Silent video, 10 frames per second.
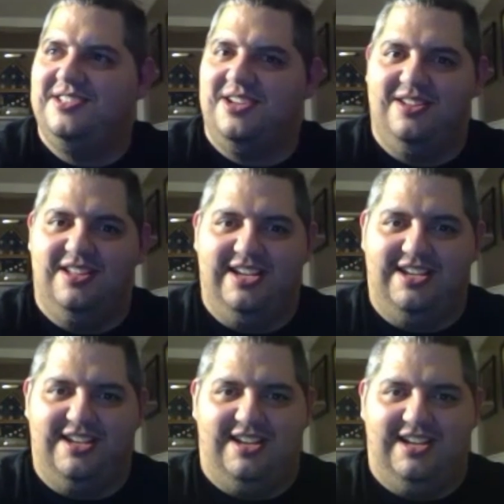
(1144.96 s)
all
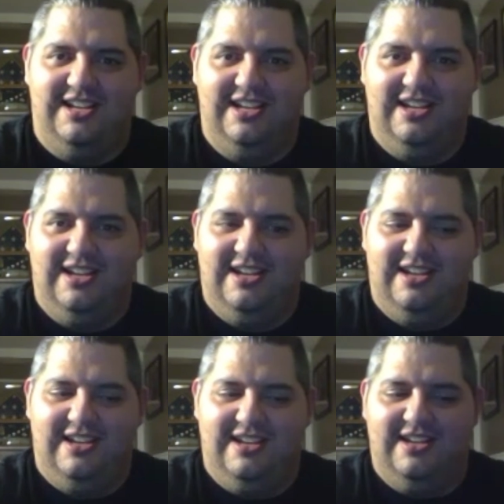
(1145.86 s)
like
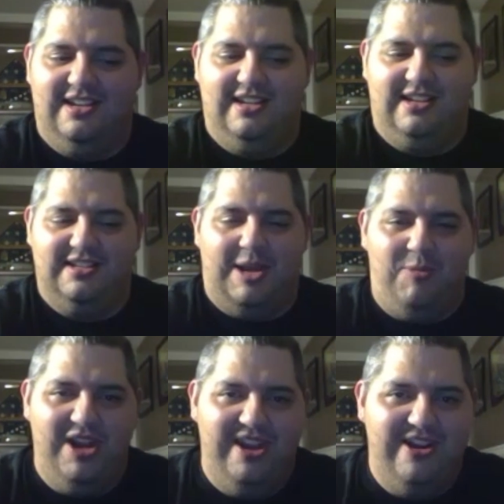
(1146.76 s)
because I
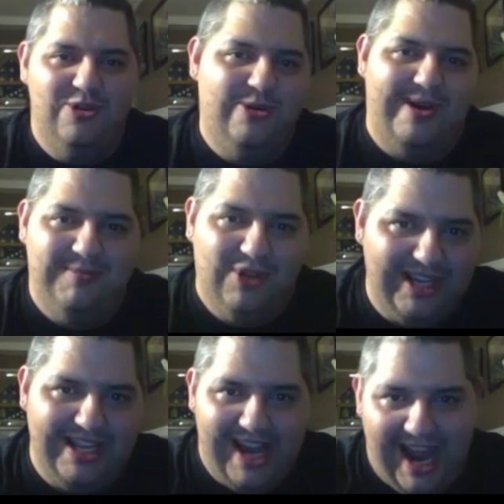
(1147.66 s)
want to know who I'm
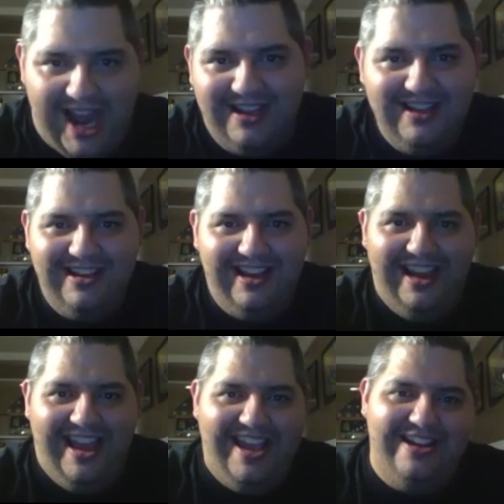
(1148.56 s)
looking at,
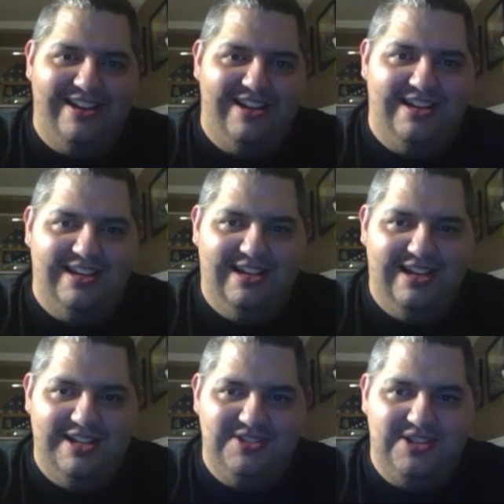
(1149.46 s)
and
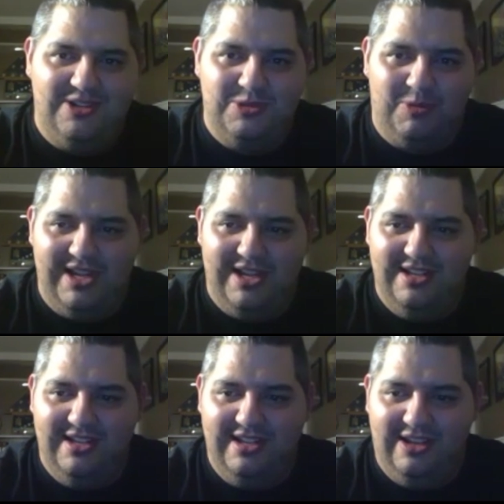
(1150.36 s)
she goes, "What?"
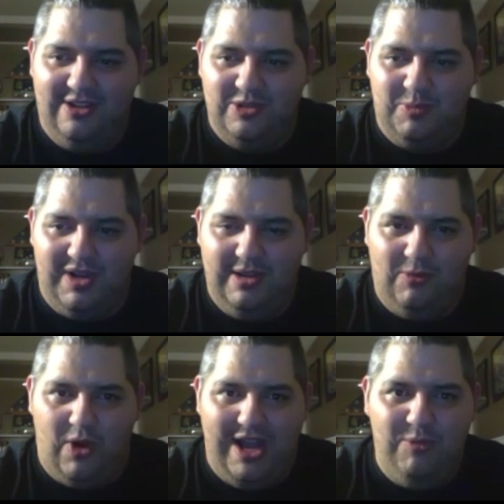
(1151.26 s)
And he goes, "What?"
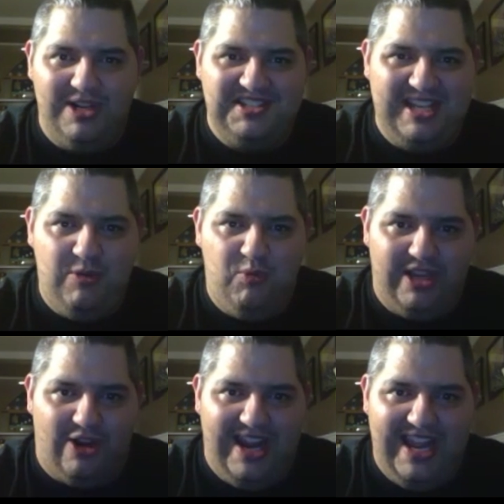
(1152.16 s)
"Well, I want to see what
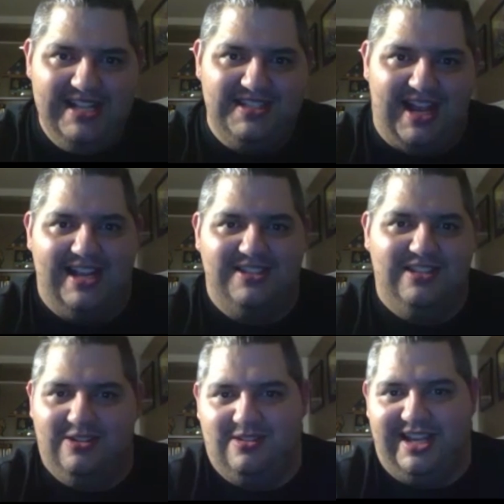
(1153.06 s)
your insides
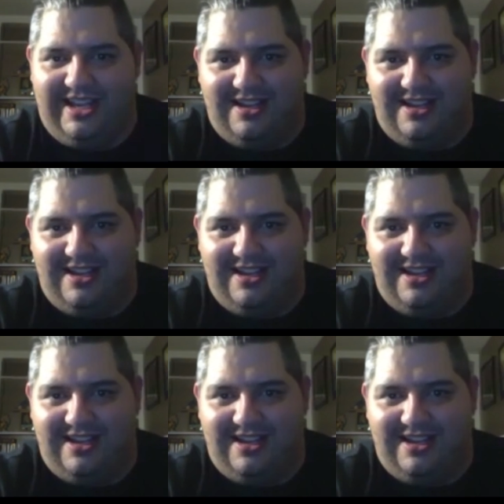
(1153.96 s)
look like."